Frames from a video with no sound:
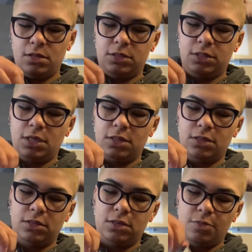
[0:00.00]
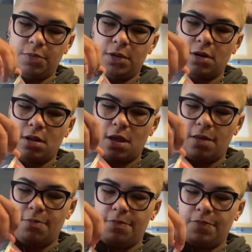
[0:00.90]
get this open. I
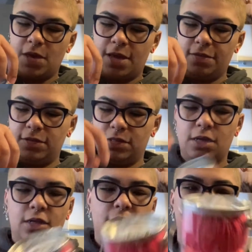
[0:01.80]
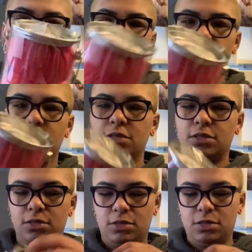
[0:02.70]
got this on
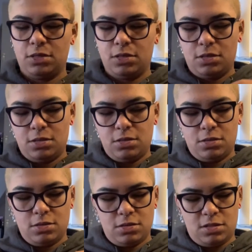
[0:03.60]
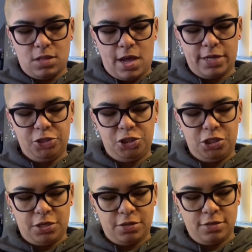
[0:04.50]
clearance last
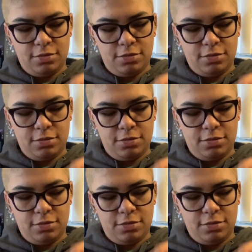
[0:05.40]
year